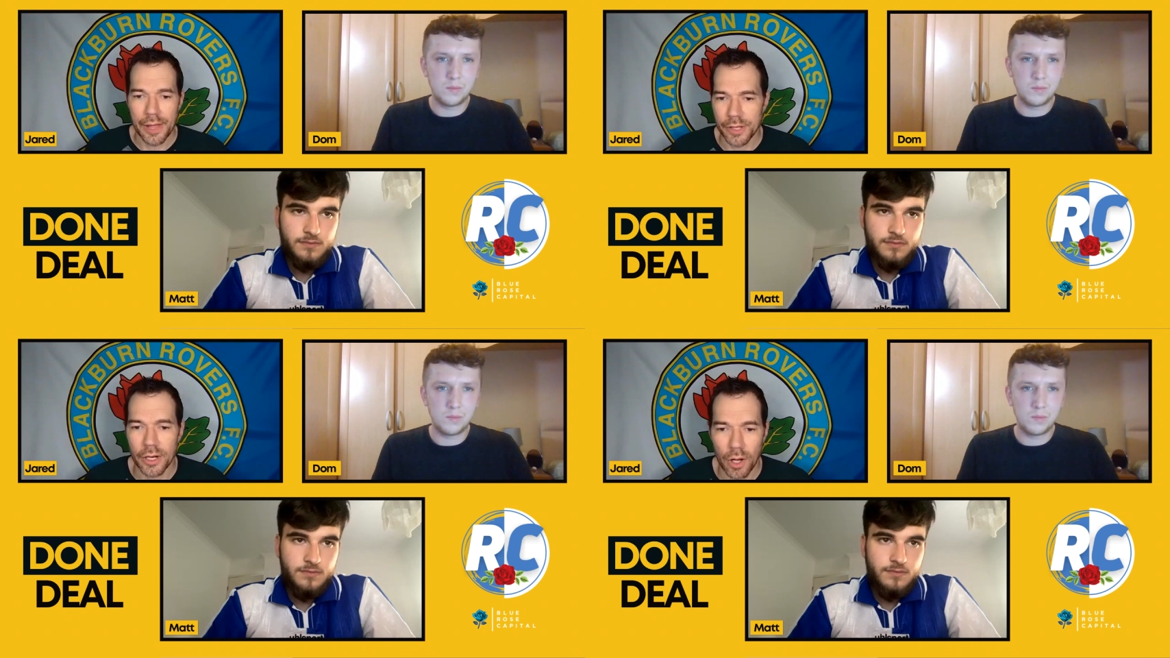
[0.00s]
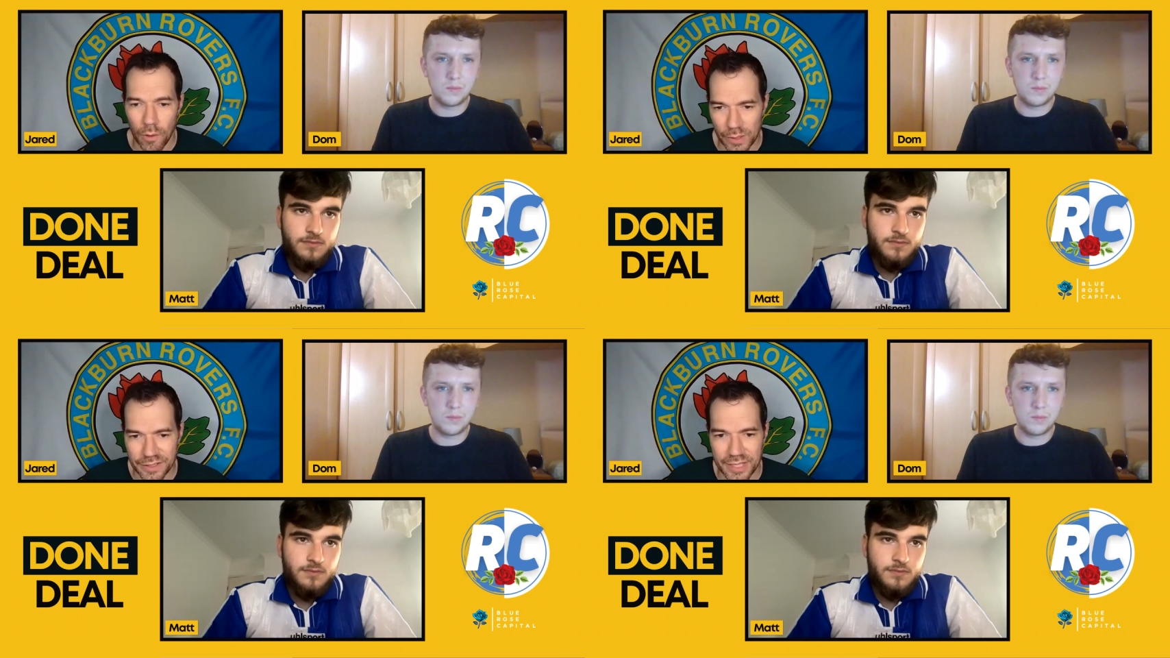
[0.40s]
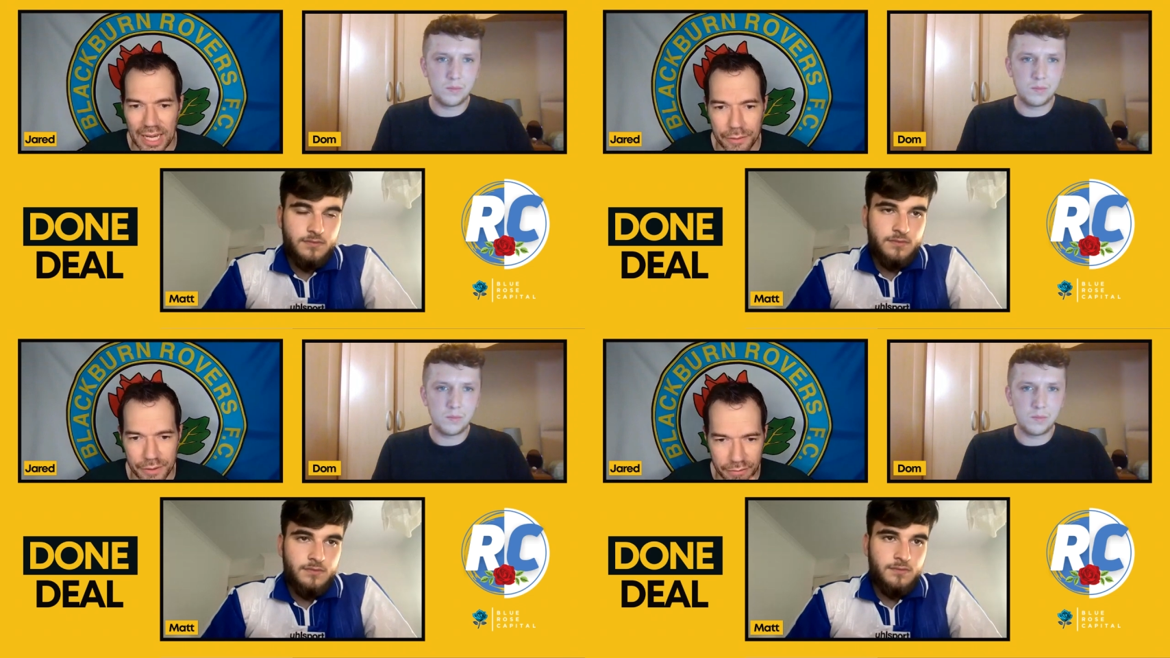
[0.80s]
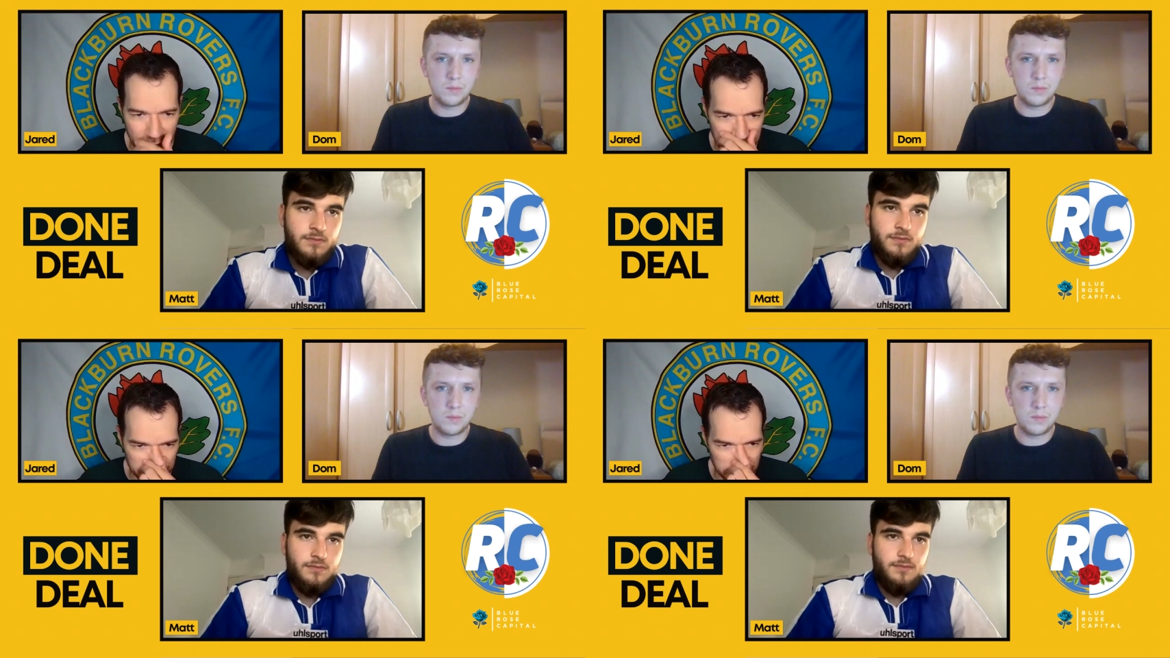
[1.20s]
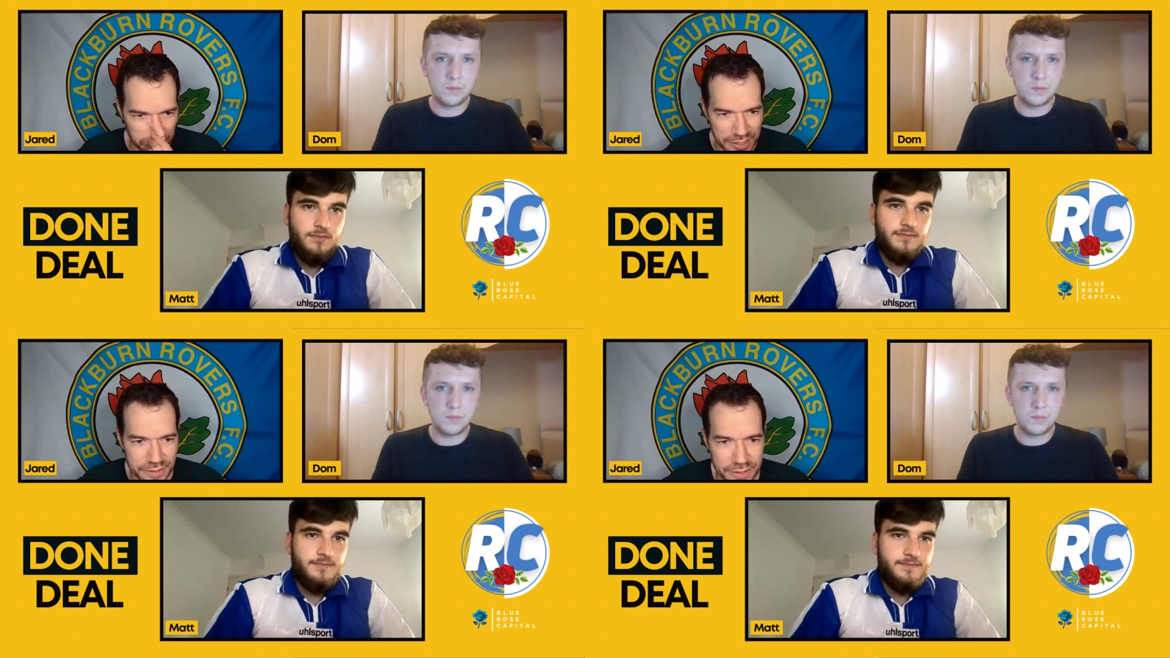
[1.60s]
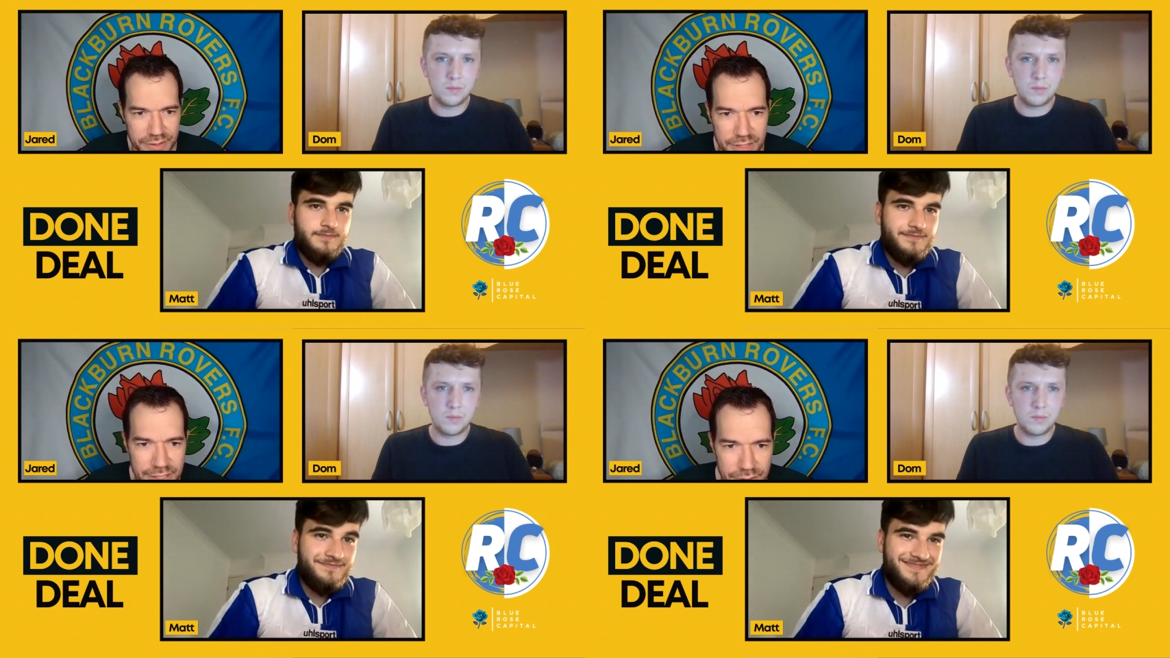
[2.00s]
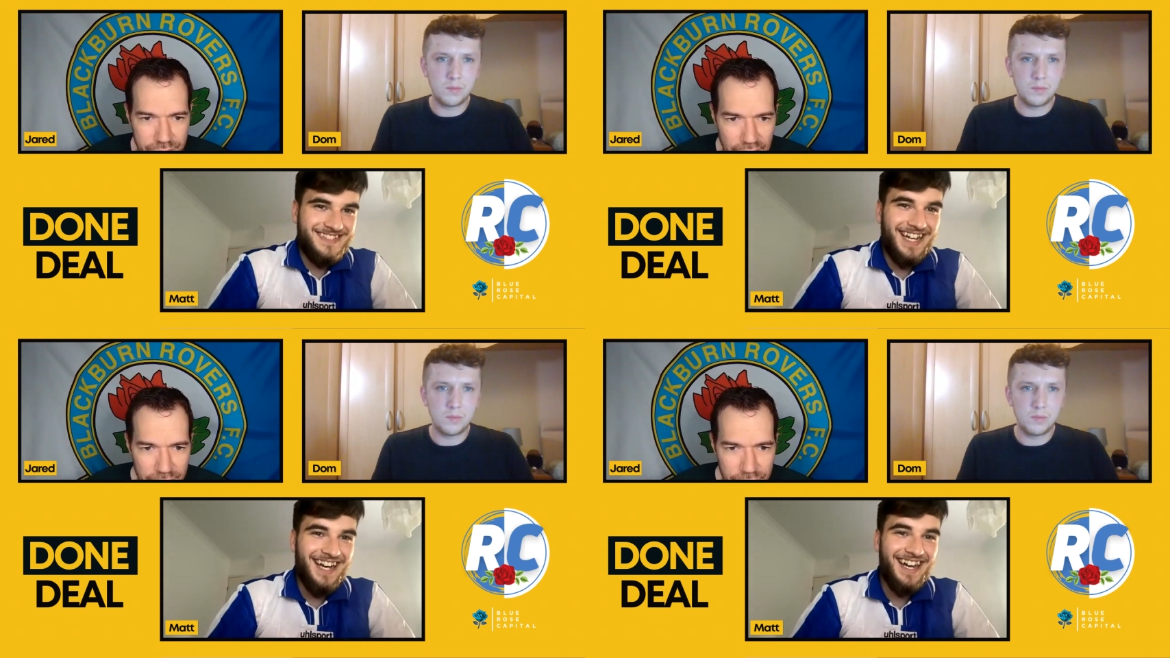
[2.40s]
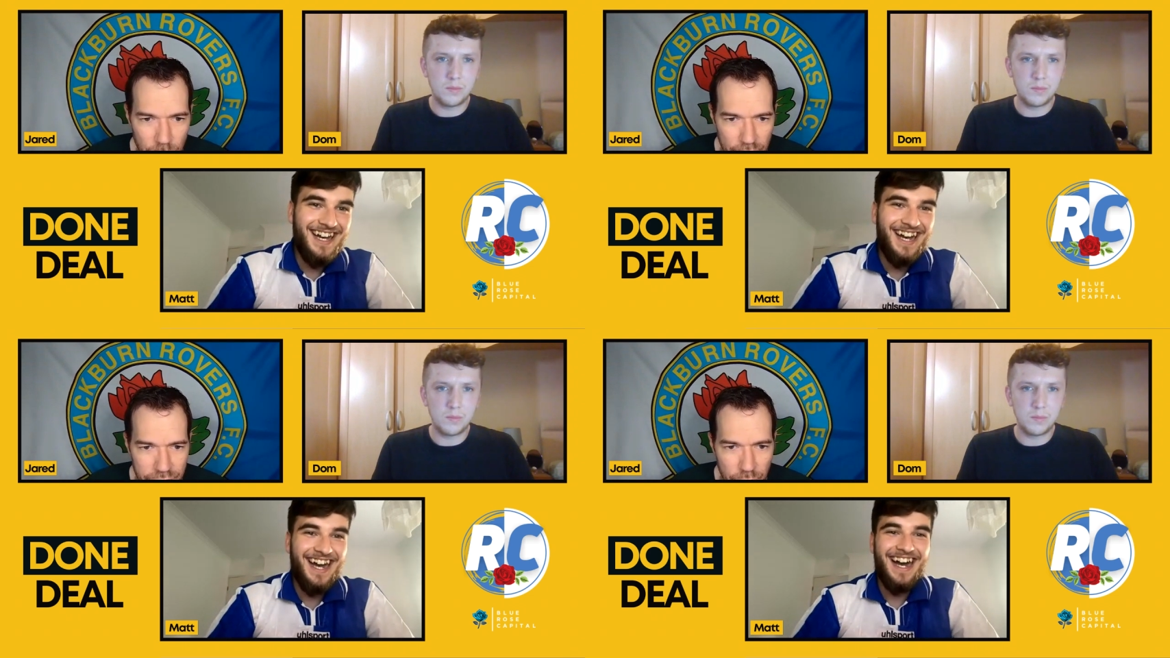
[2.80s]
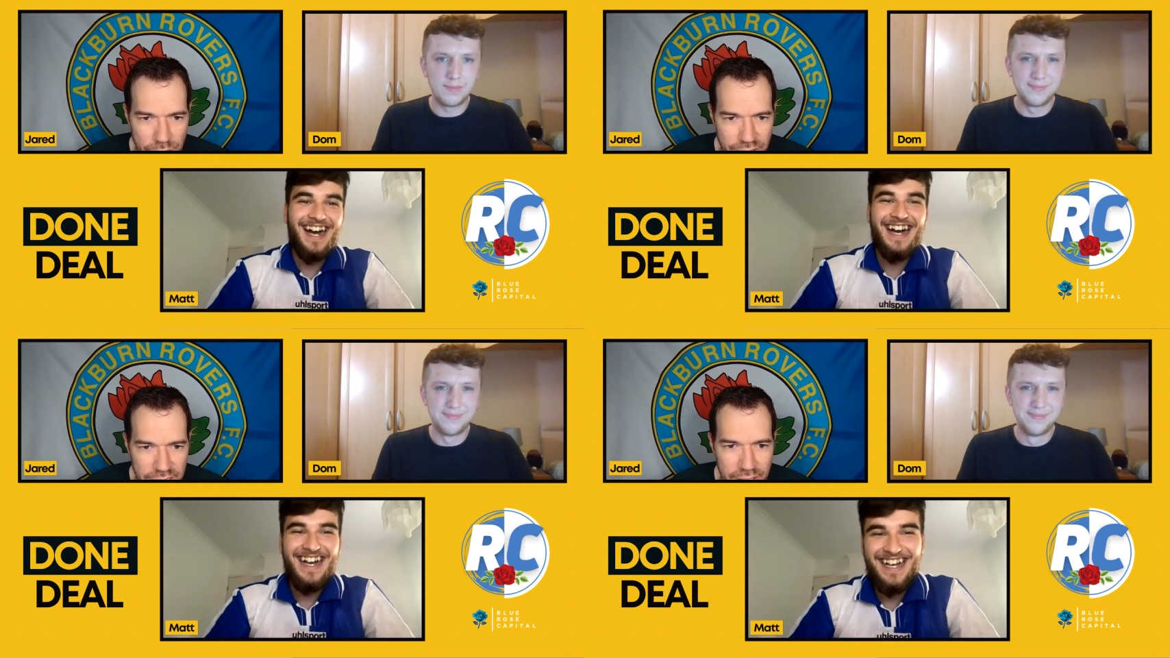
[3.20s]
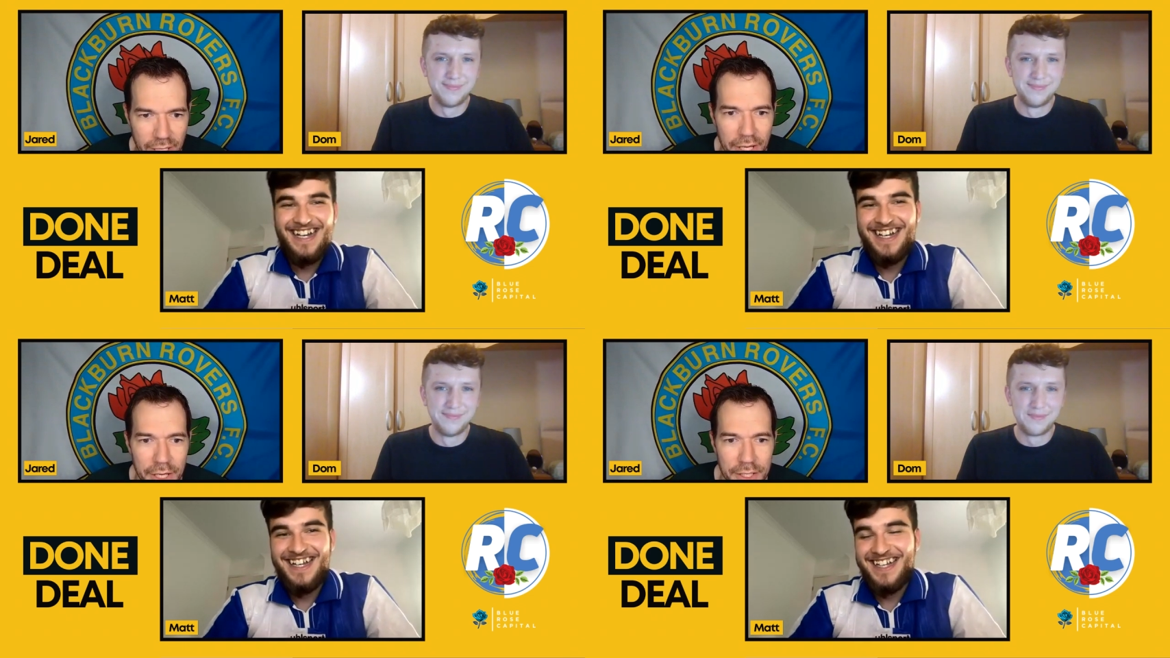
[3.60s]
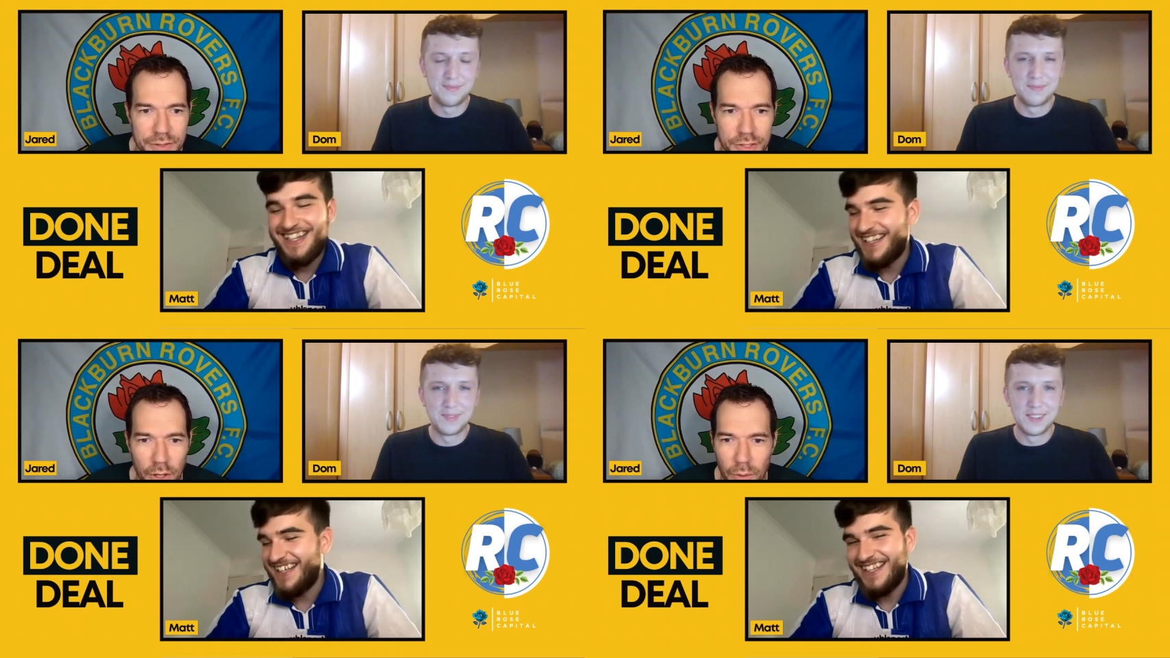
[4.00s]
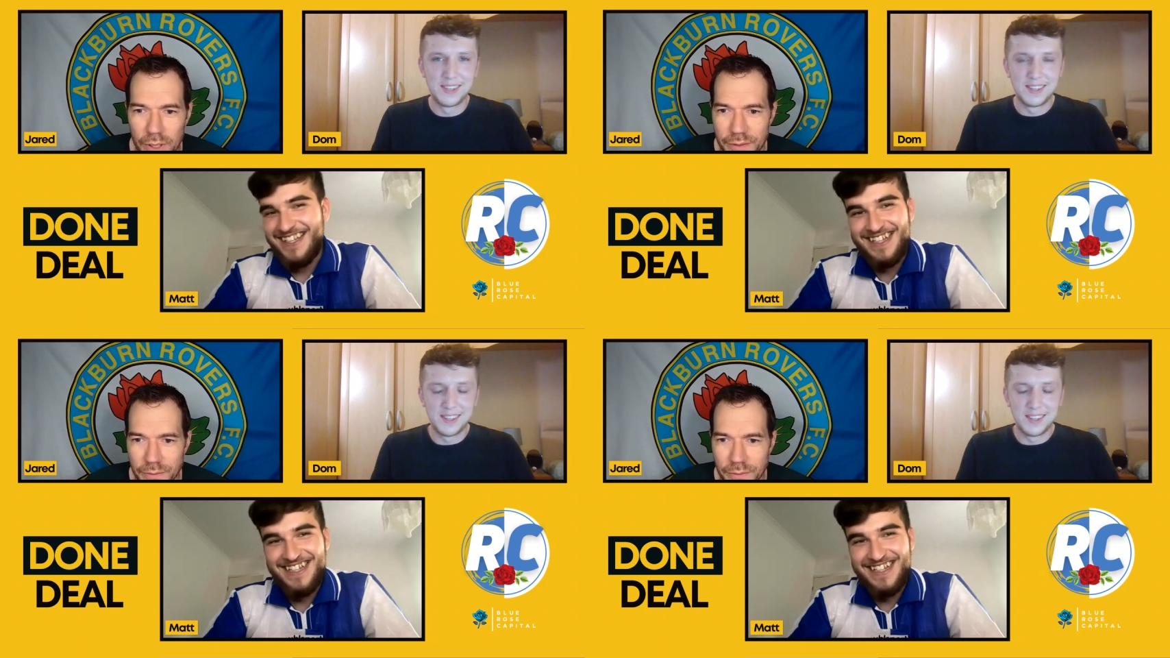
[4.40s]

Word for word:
Speaker 1: And then it all went south in the final two weeks of the season, right? Four and 14. So